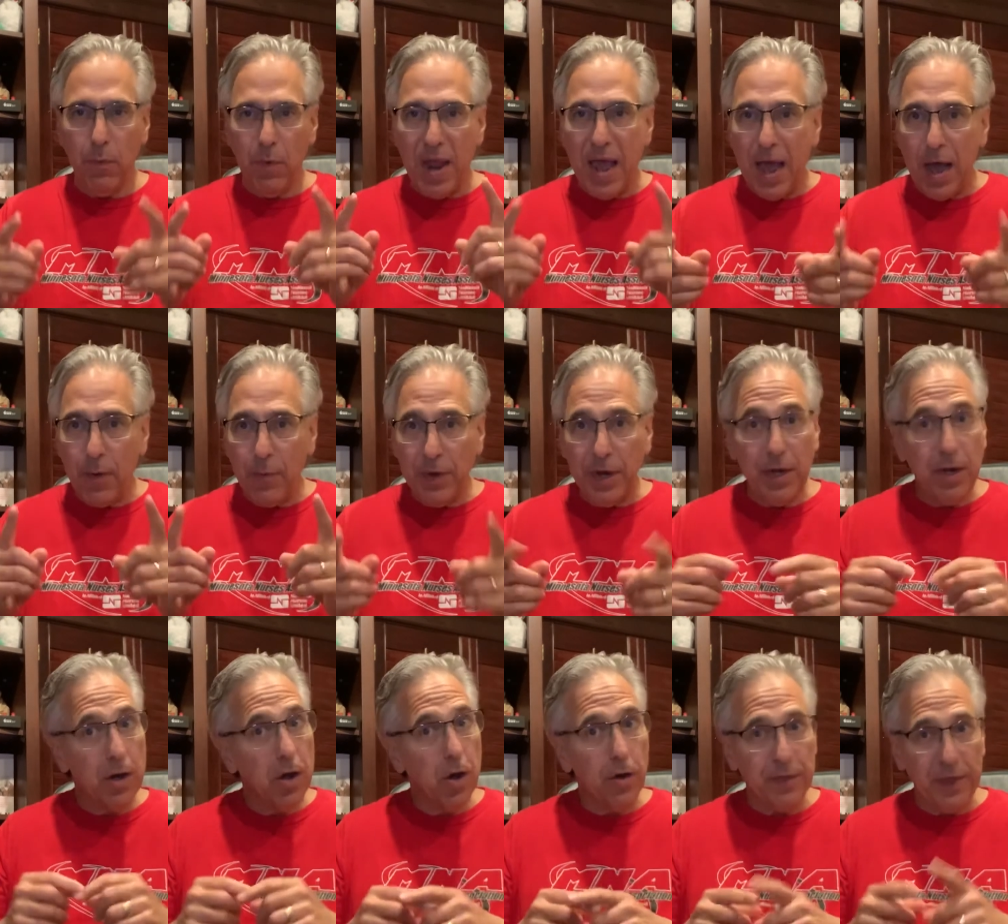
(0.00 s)
now we
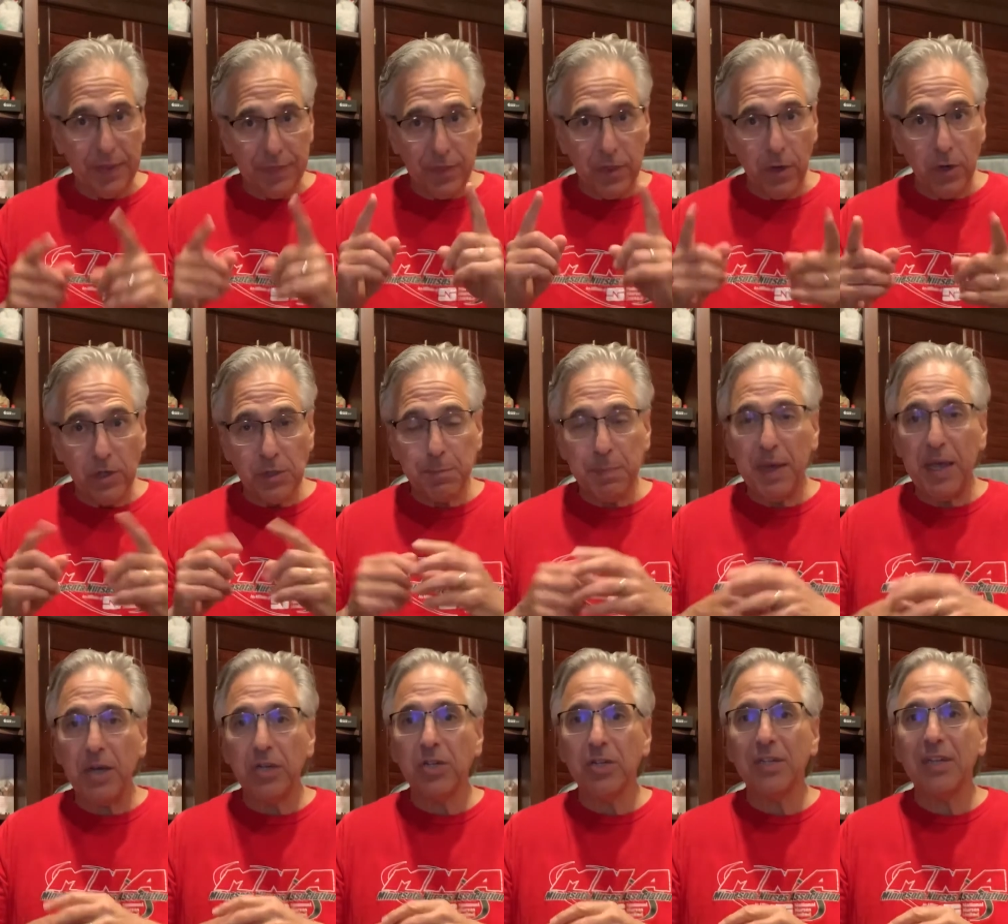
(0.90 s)
know that those
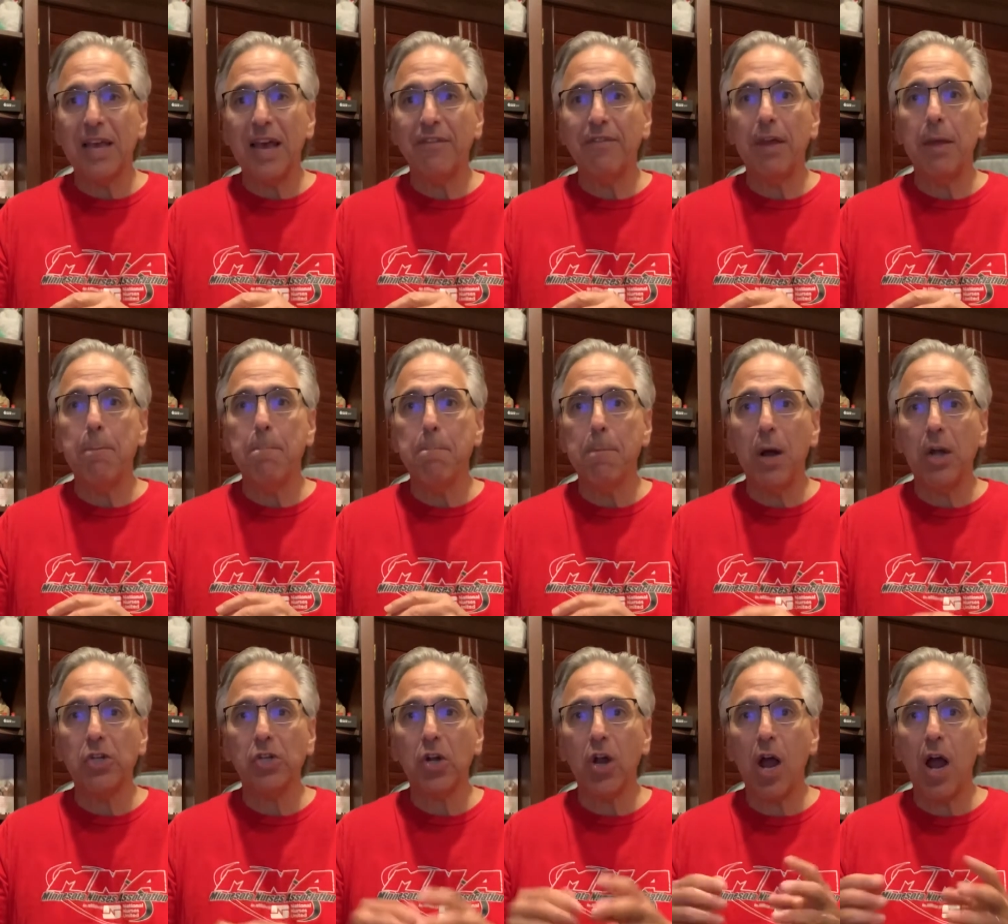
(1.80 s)
patients have a
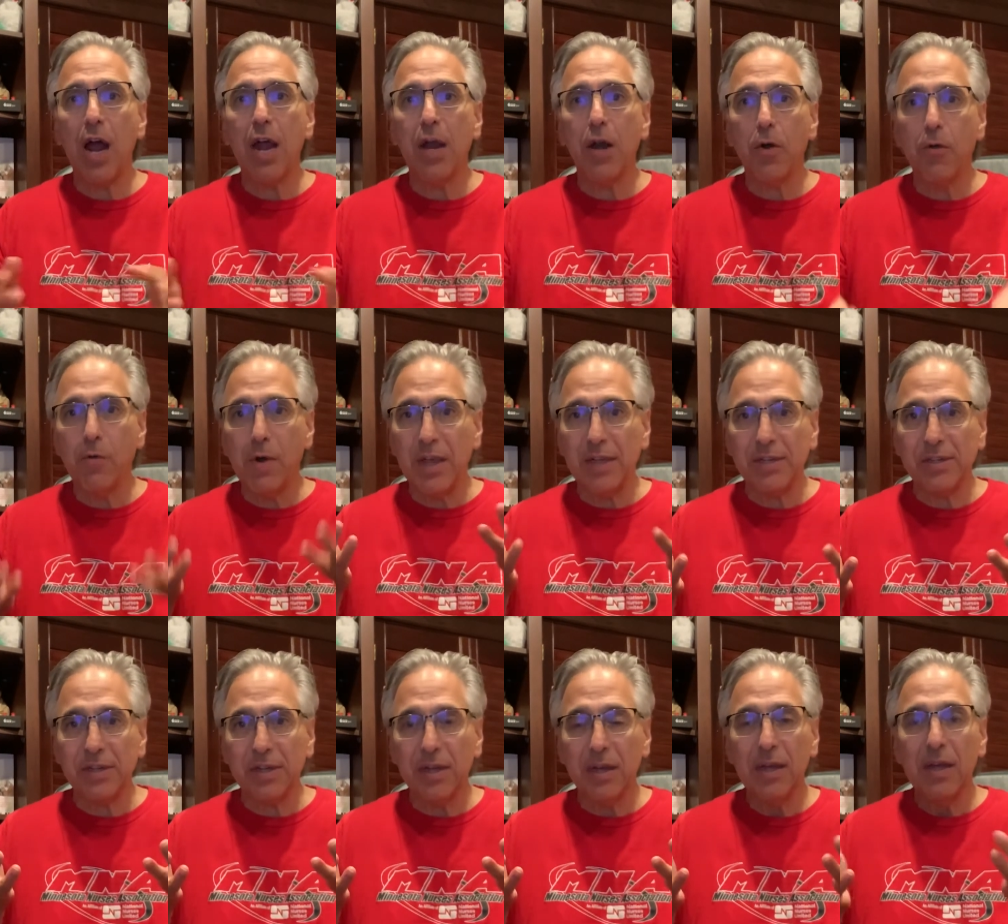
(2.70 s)
much higher
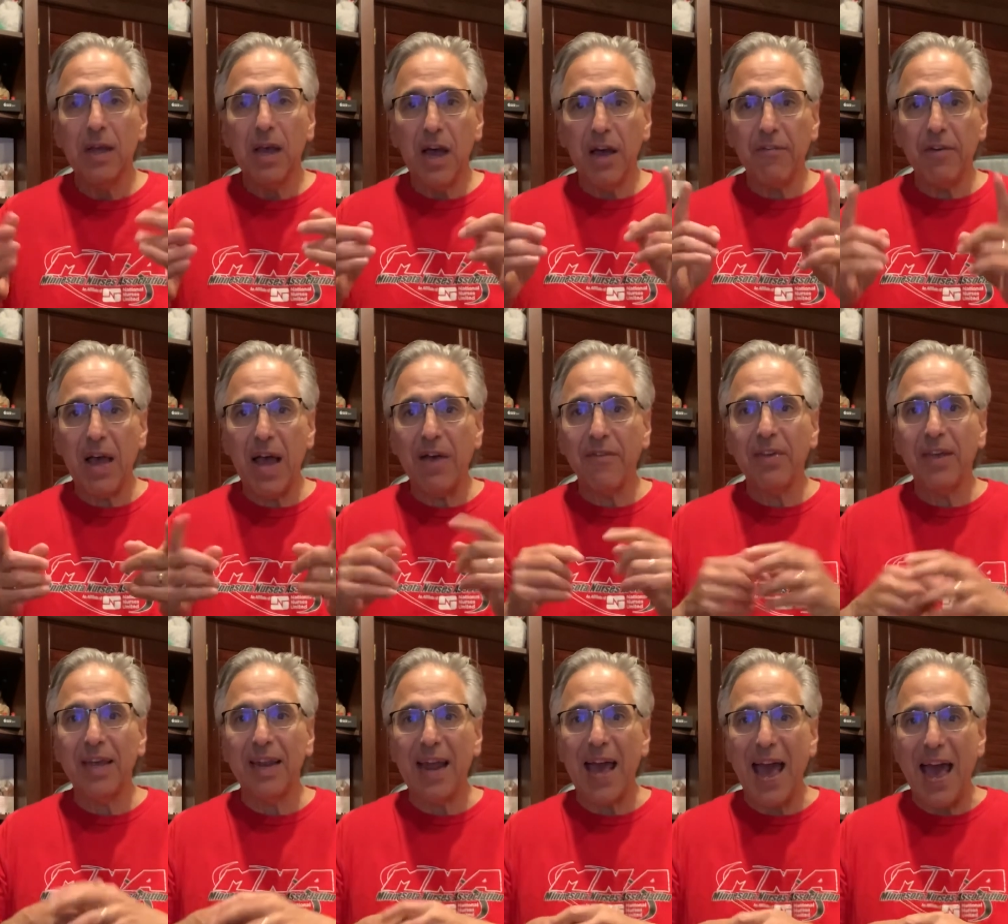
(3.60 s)
risk of having
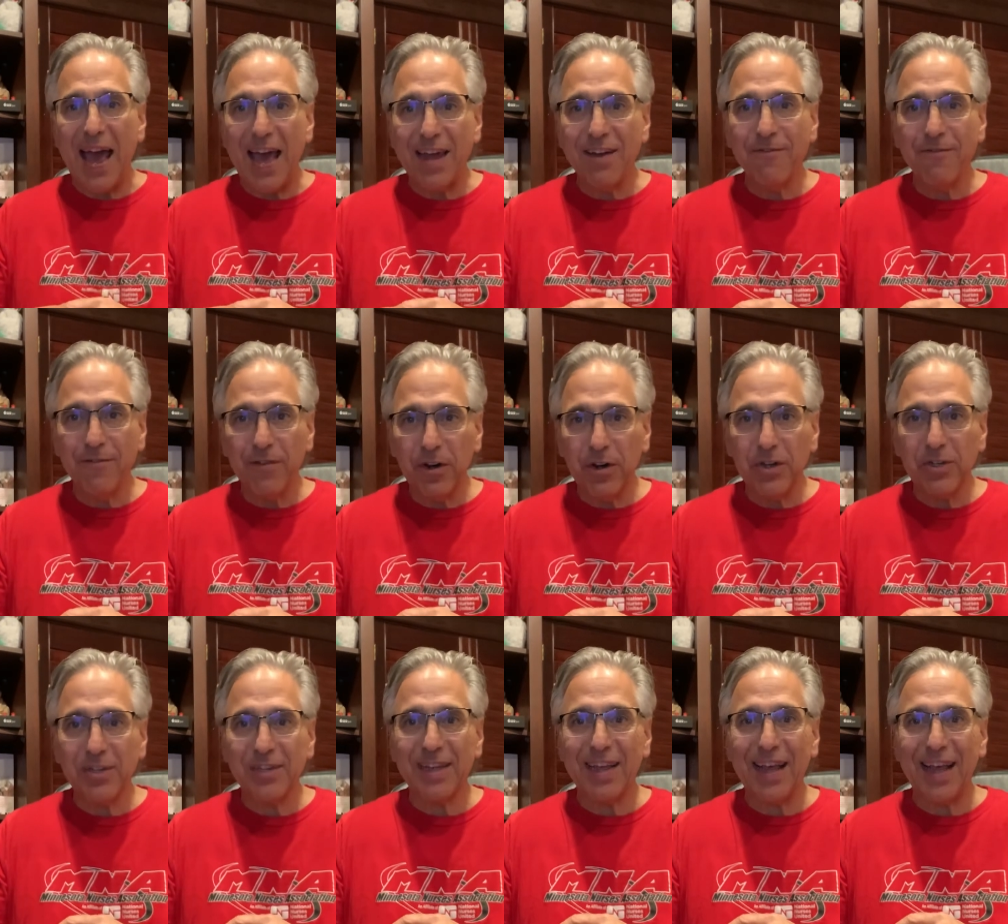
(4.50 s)
an
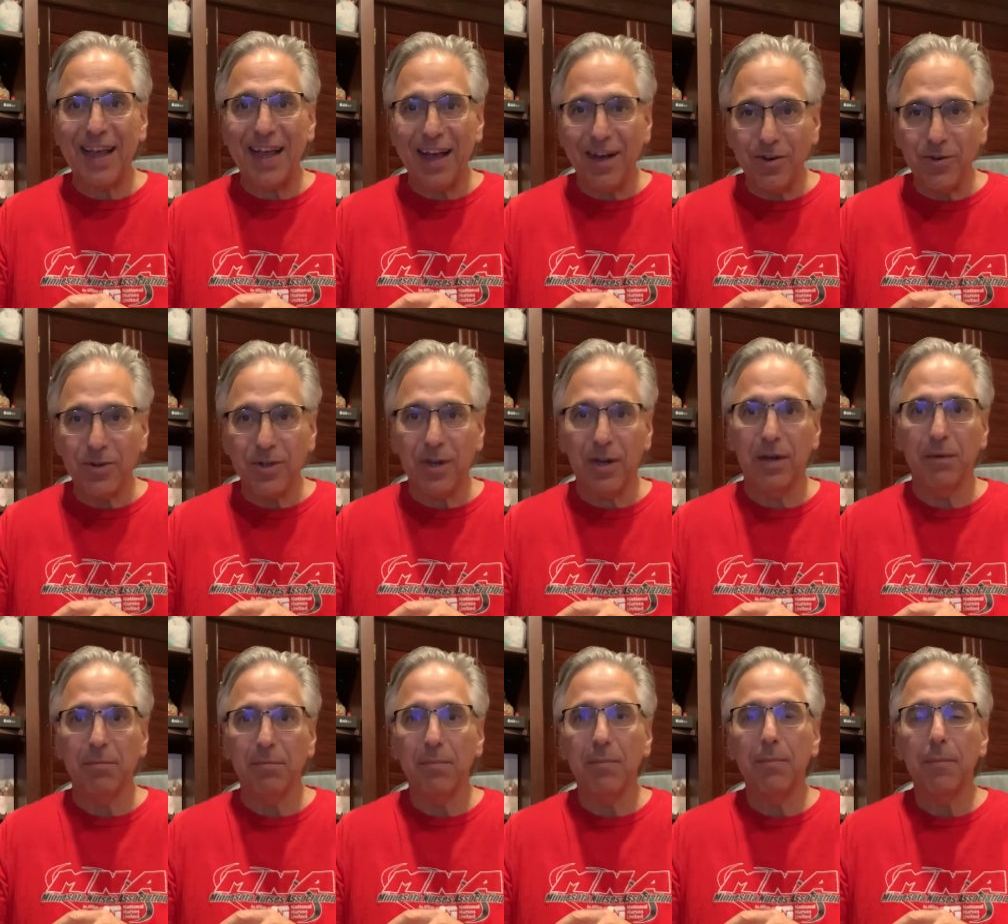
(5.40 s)
adverse
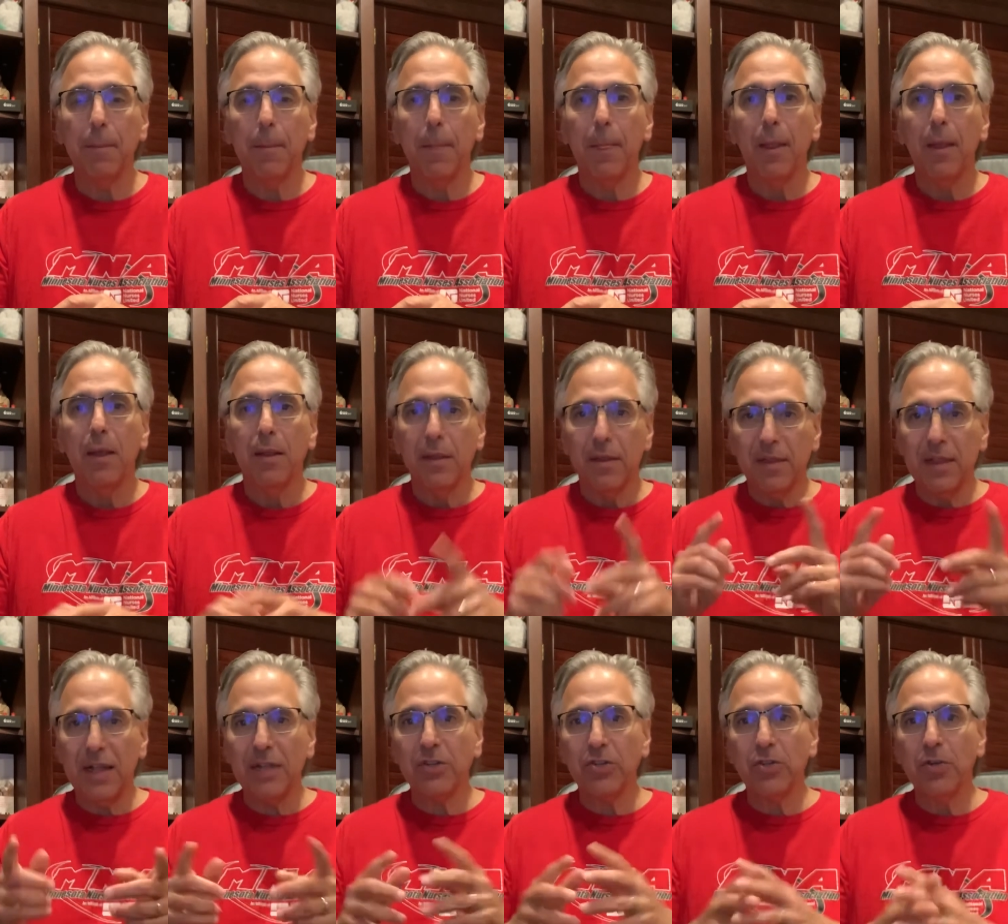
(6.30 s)
outcome.
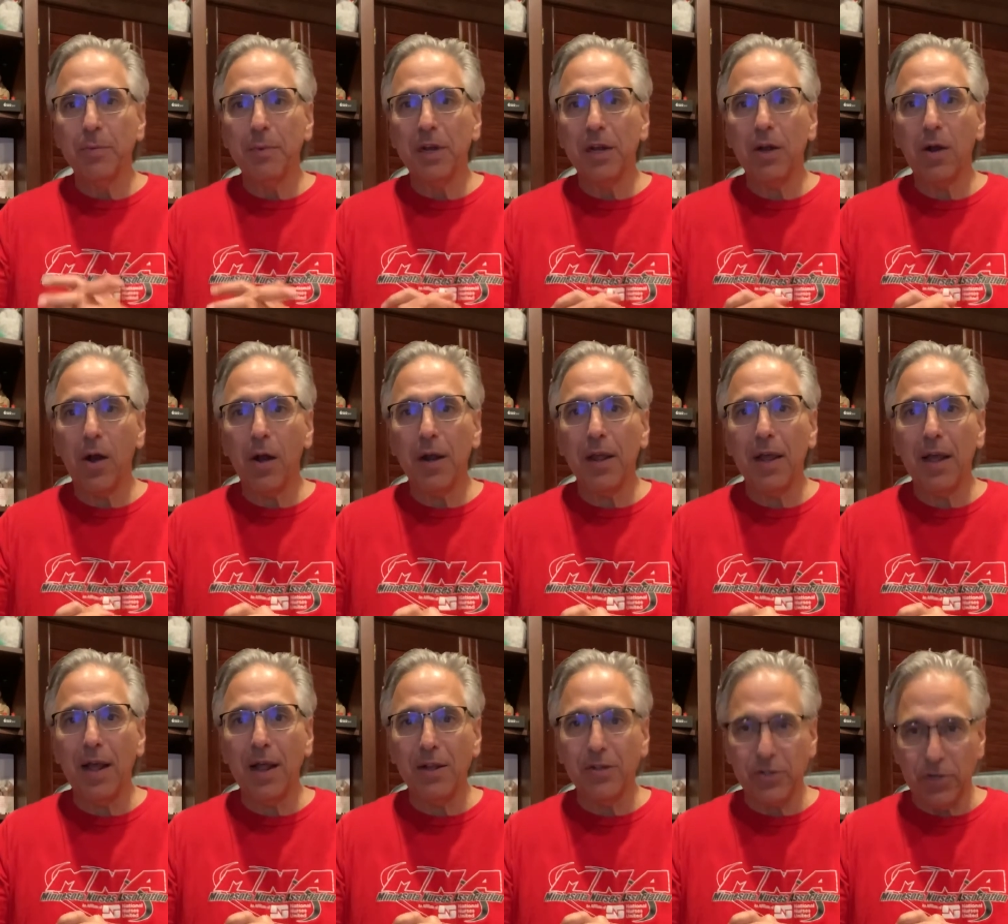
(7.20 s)
That's 2-minute
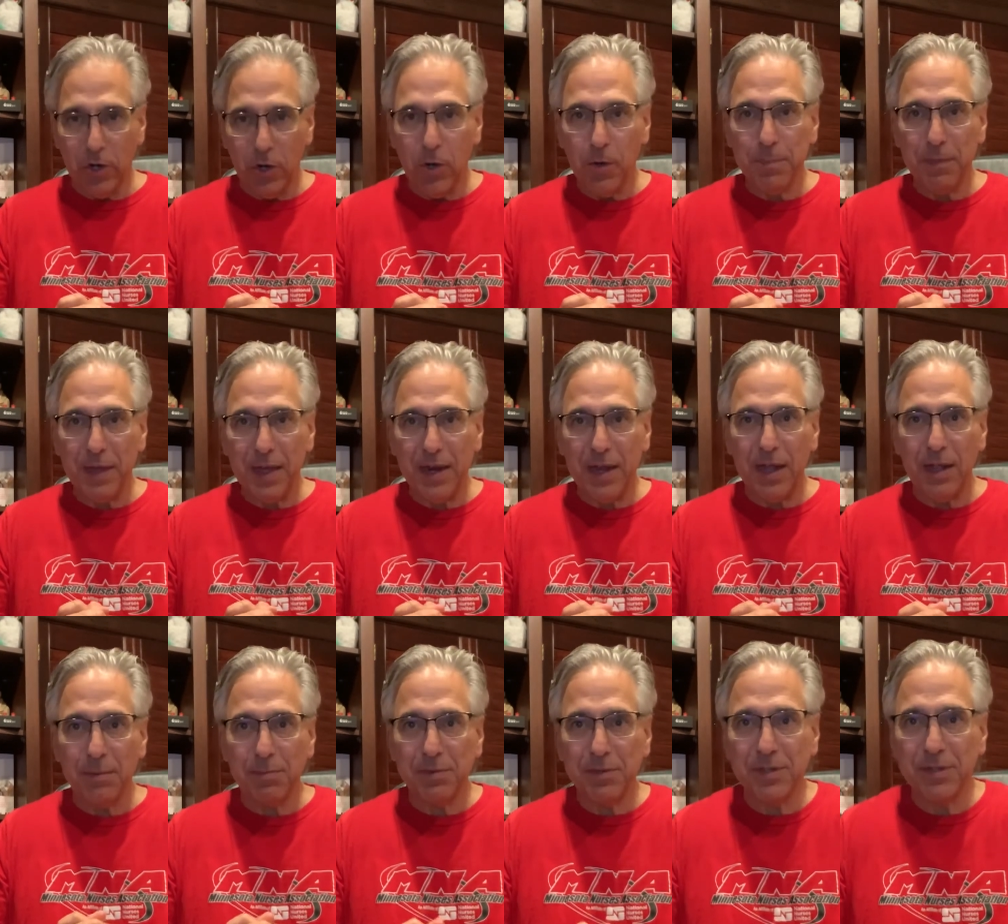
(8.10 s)
cardiology. I hope that
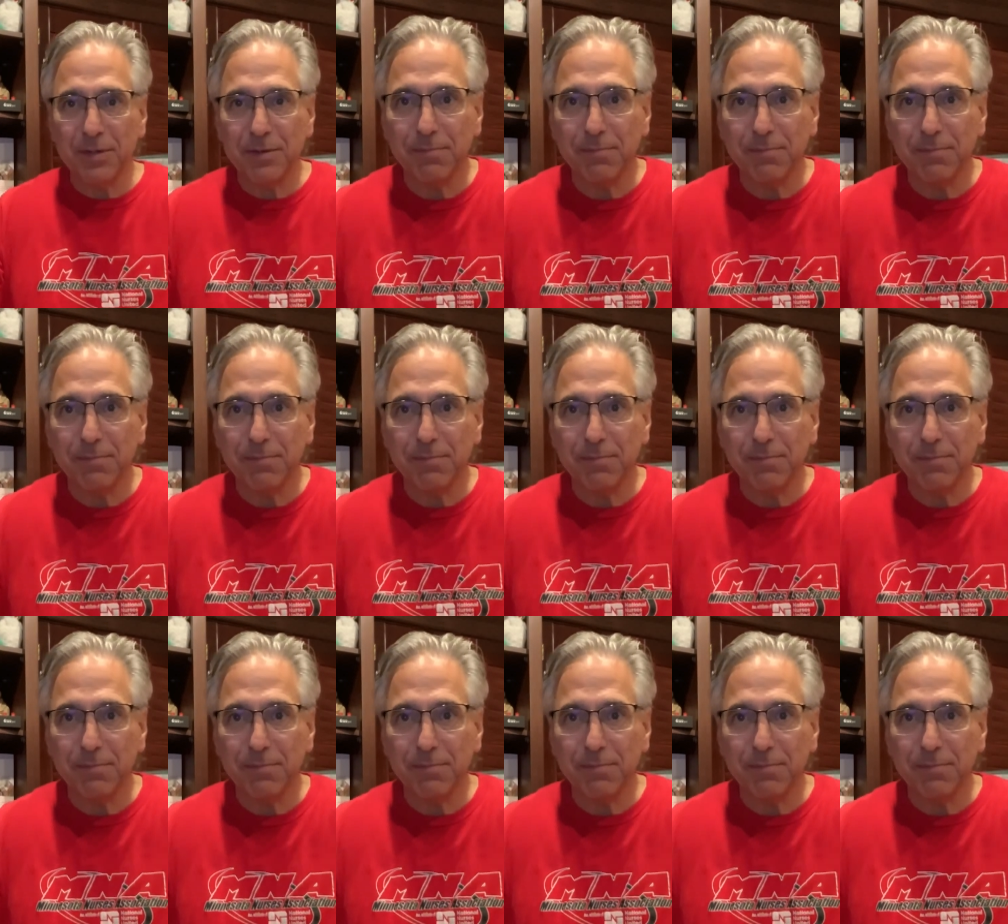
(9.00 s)
helps.